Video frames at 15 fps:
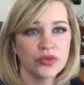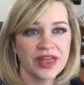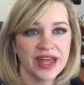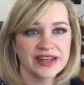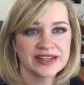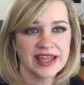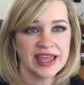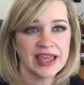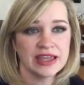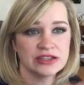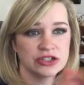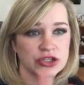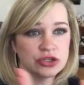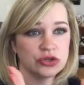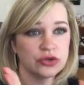that day
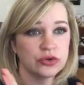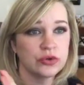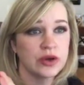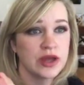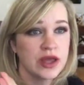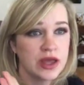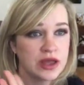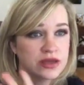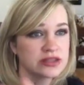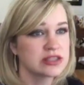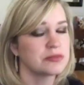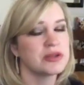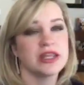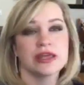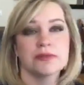to
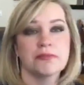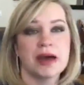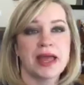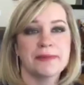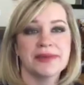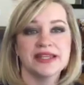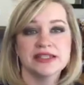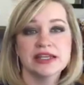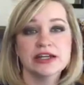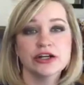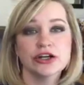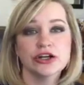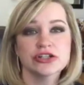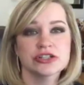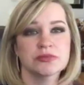somebody can buy me
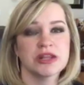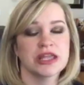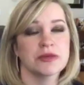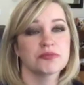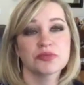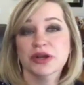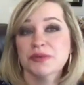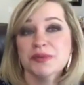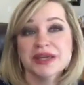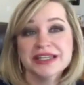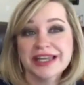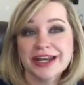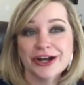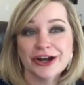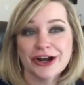dinner, somebody can bring me
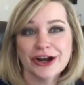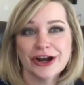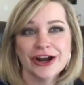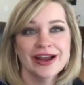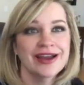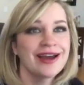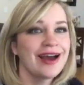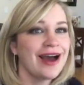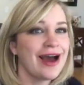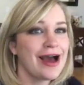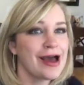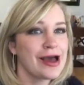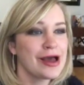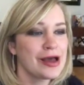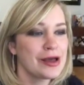dinner.
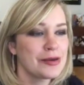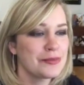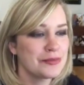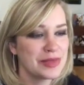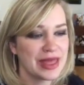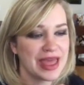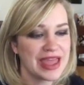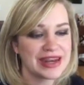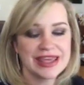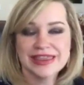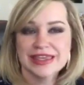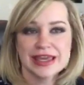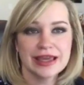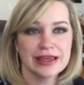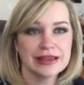
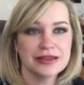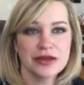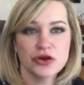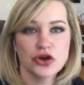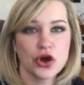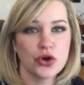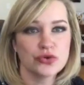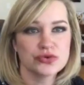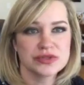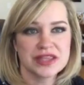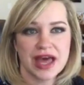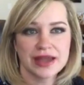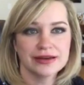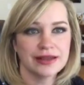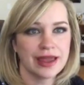Anything goes
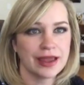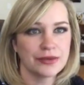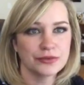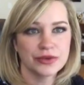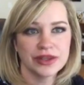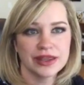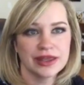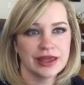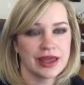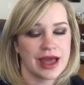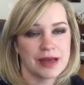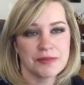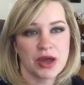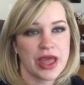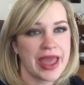that day, really.
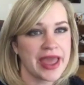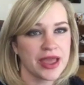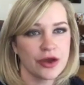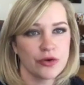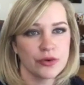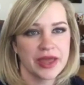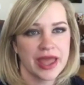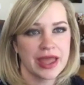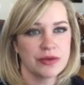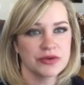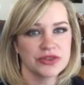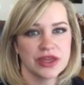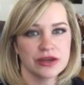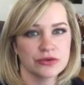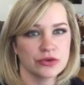I'm A-okay
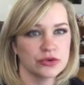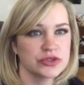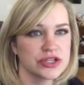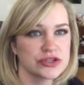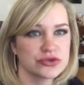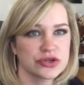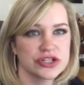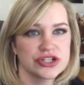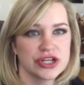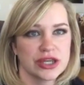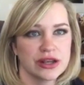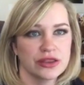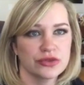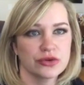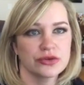with getting rotisserie
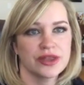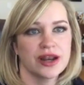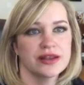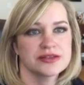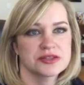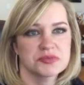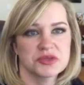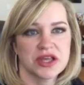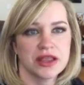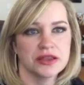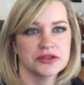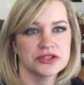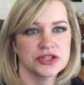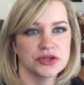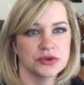chicken and throwing that on some
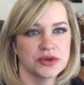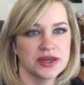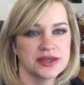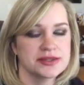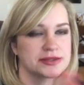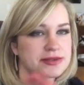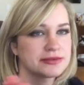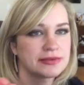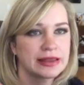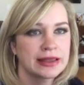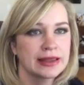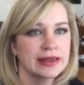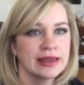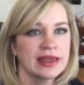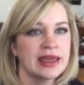salad too, because
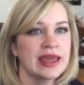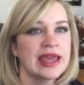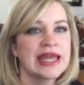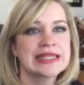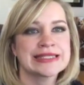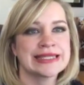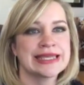it's